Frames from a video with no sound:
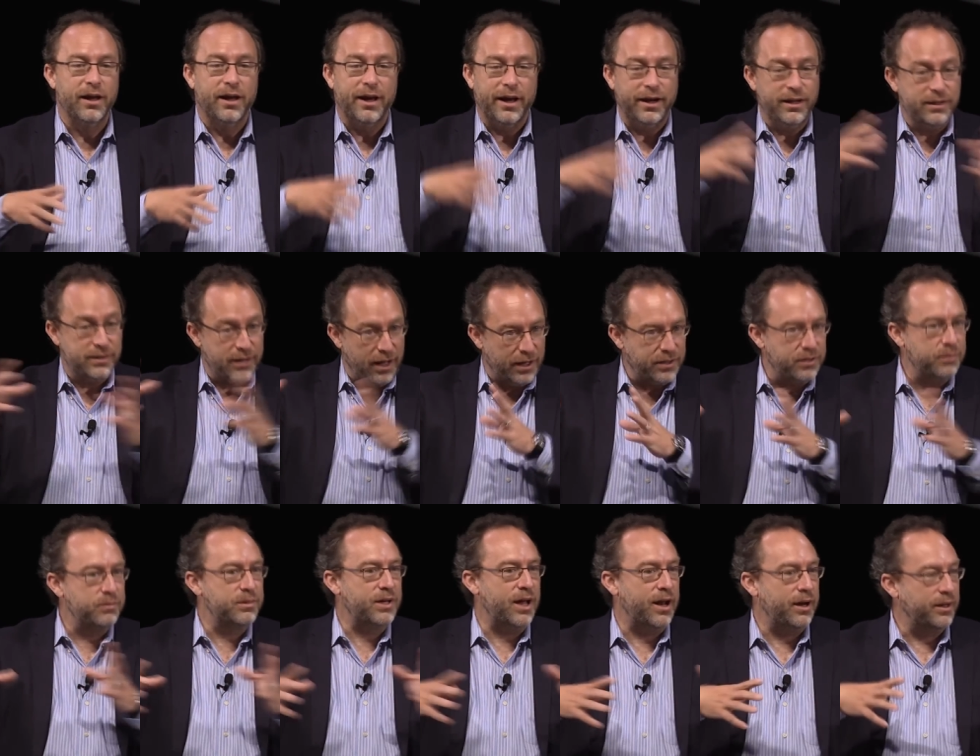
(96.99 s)
And he's
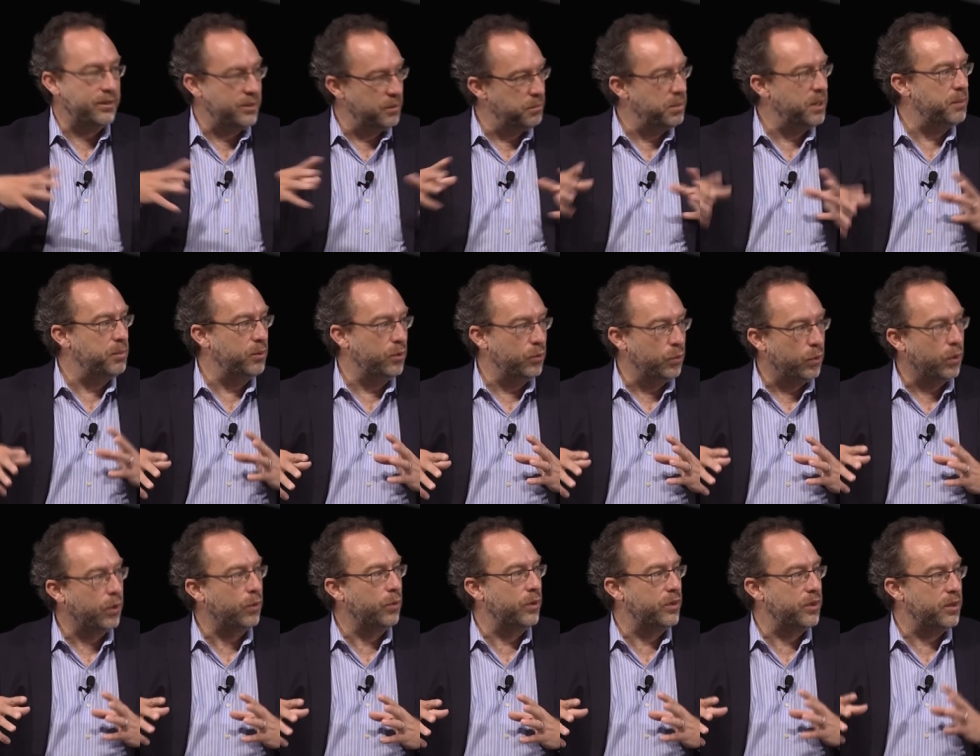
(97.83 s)
got some talented people who
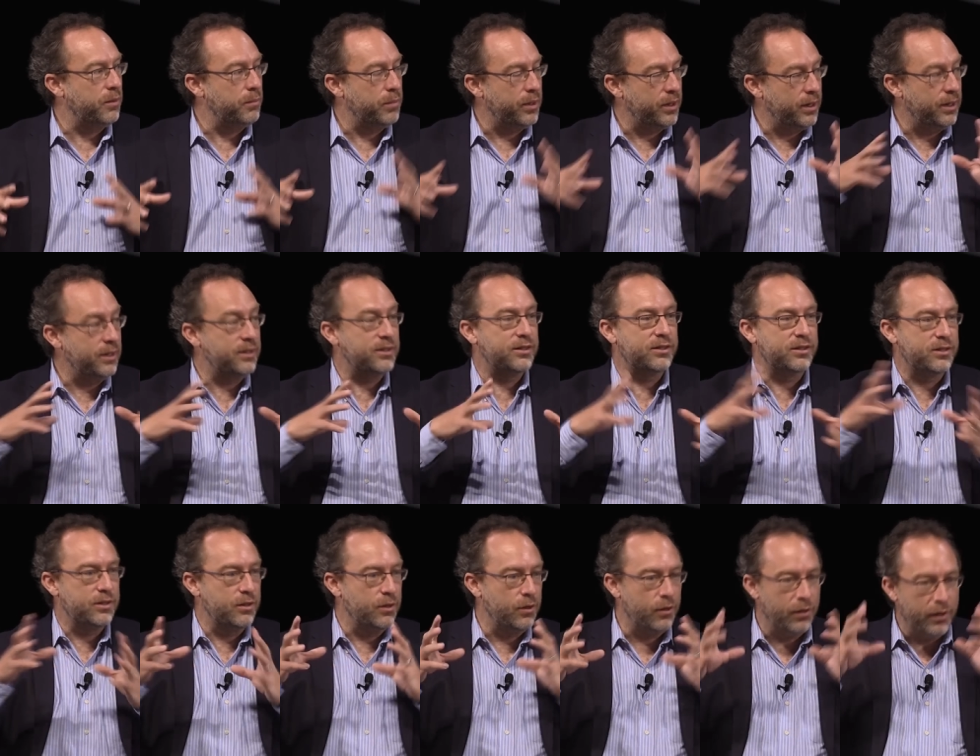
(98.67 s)
work with him, but it's
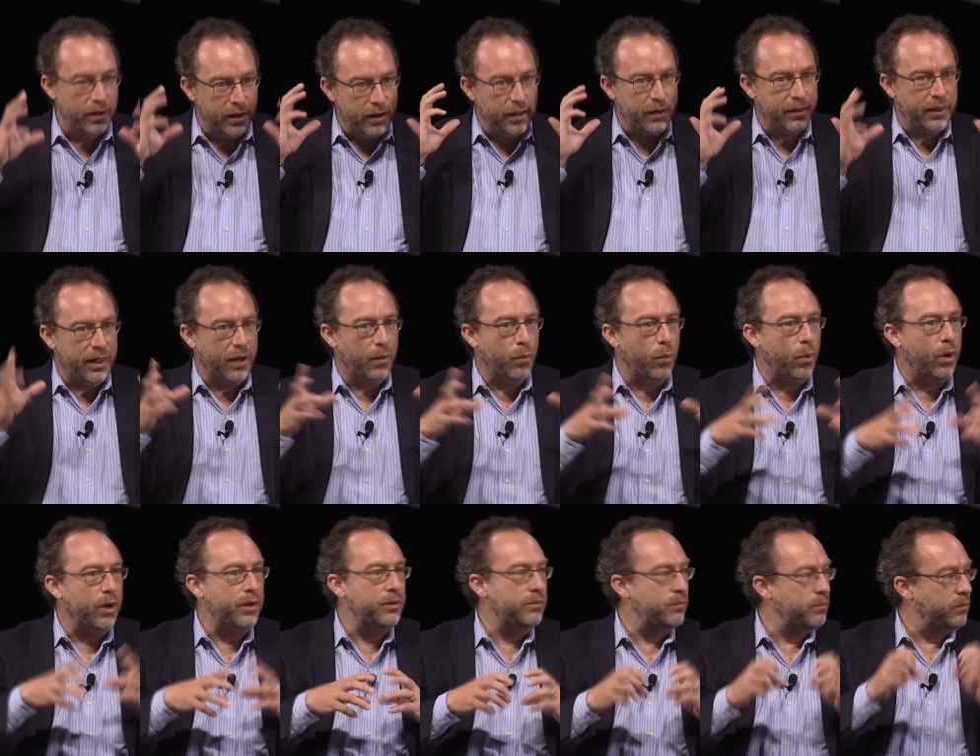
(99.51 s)
still that
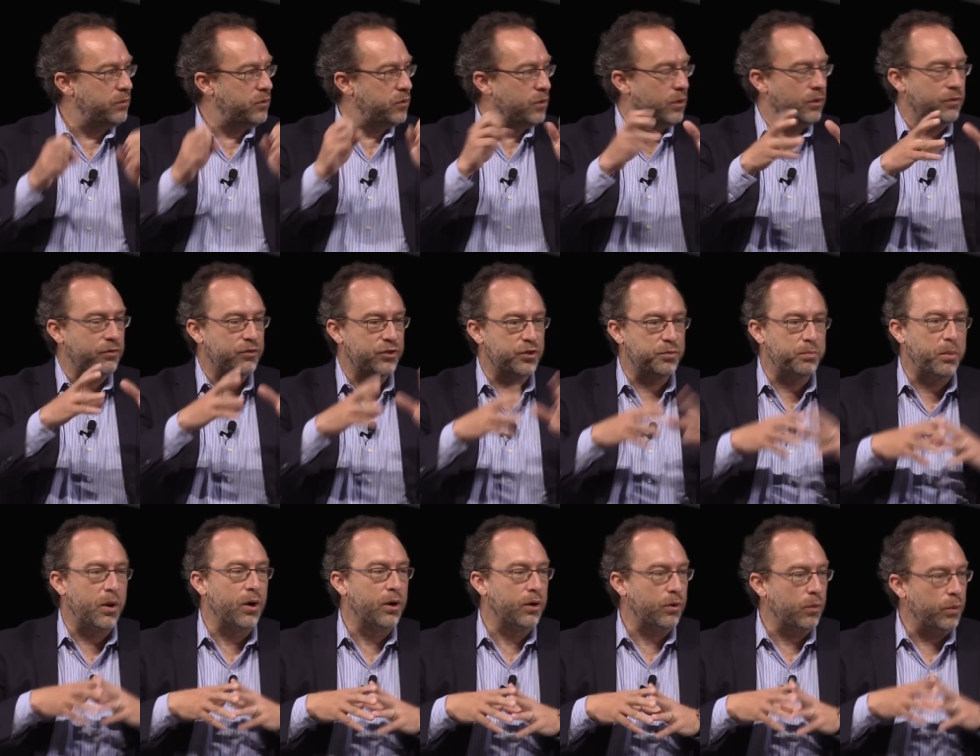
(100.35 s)
one sort of
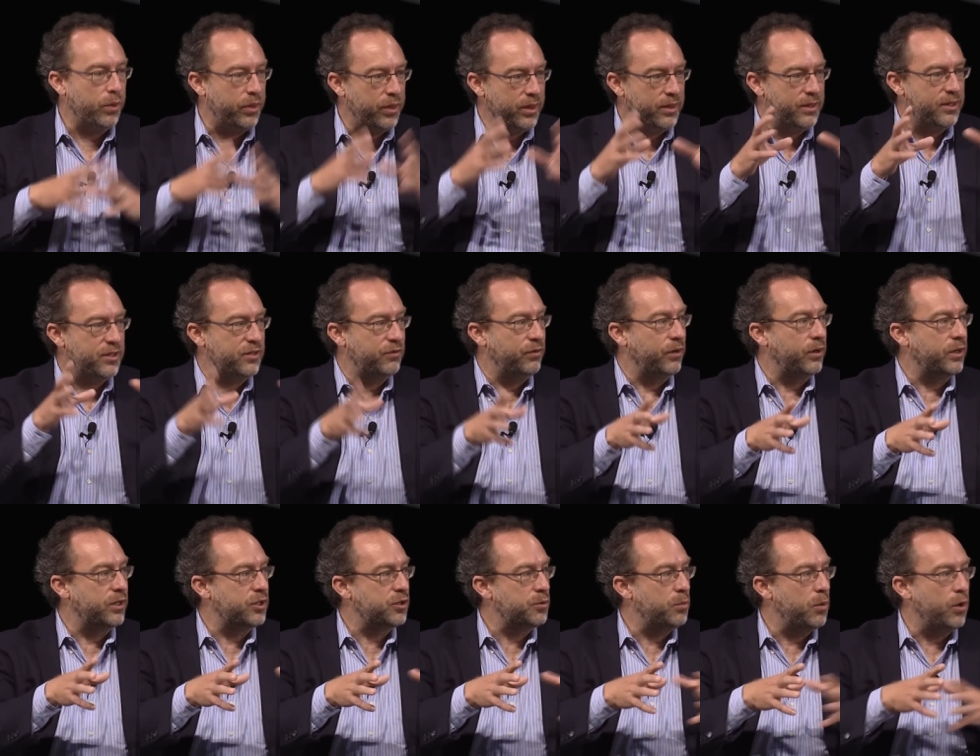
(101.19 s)
spark within this
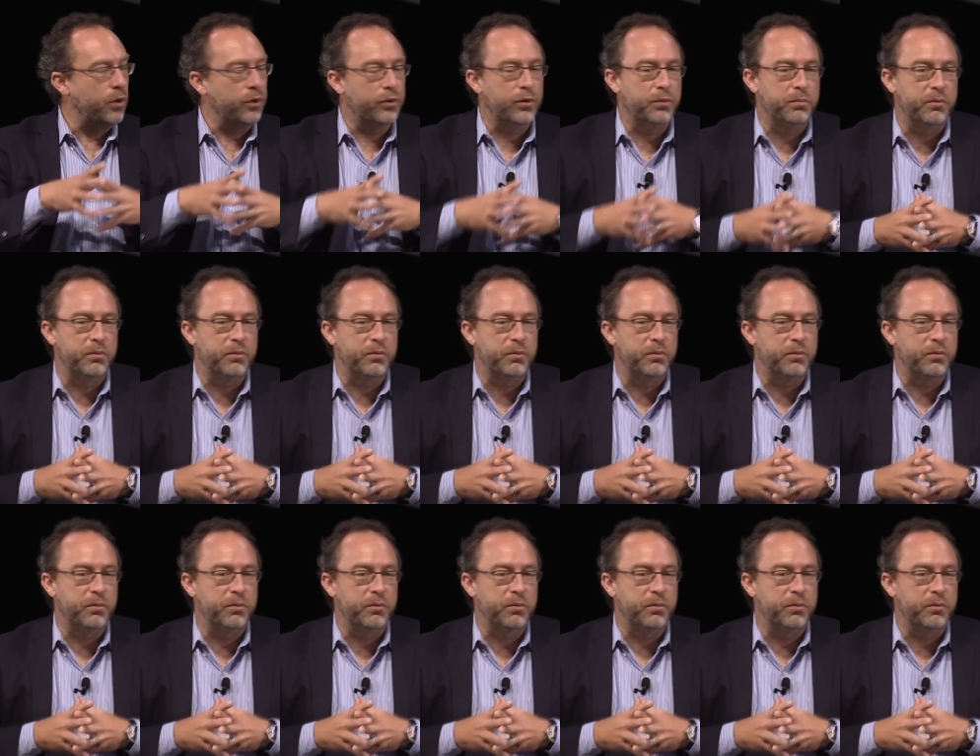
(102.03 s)
very small